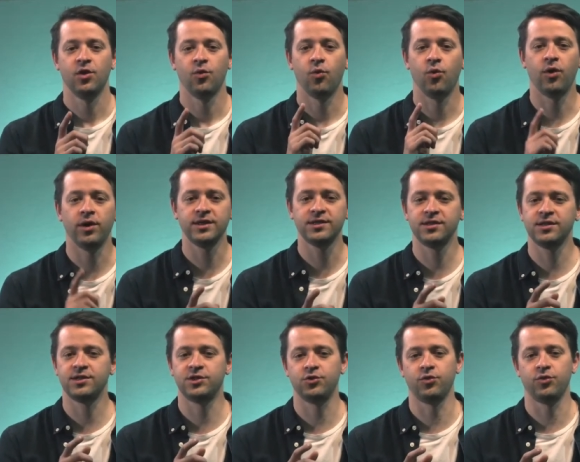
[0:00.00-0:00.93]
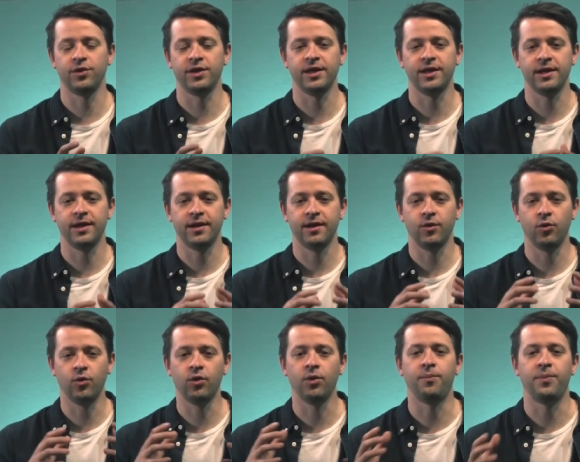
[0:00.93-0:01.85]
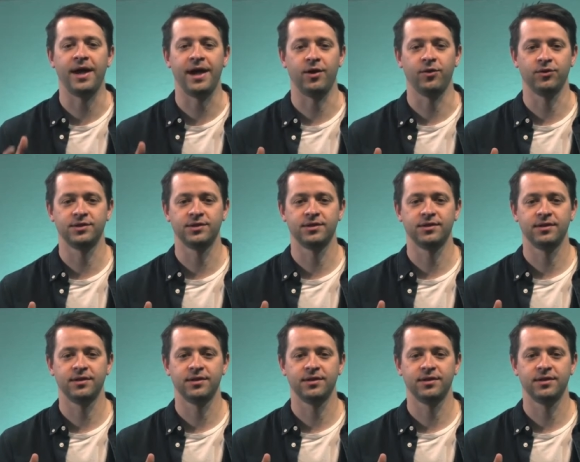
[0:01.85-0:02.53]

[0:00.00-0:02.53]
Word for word: what is this story all about?